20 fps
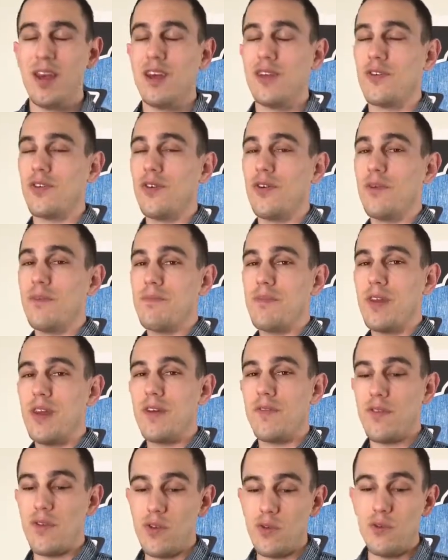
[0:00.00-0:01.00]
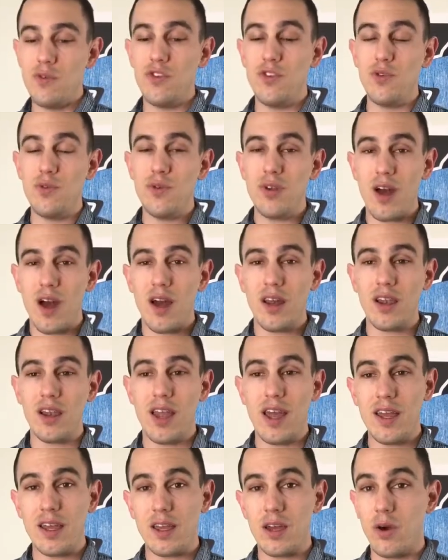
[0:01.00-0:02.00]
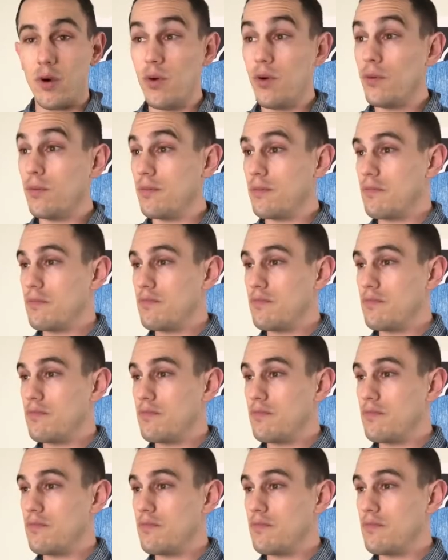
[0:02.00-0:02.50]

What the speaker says: So if you do not like, or